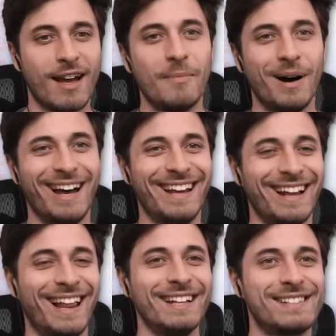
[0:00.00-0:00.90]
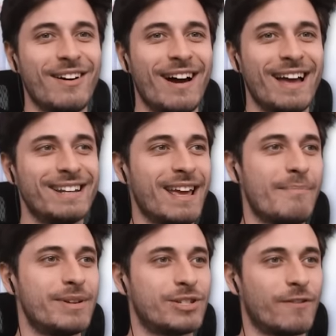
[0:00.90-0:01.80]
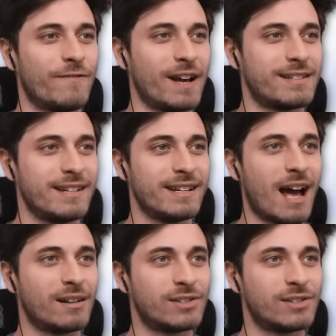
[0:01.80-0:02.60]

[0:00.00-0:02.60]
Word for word: But let's go ahead and get Mr. Fusty down.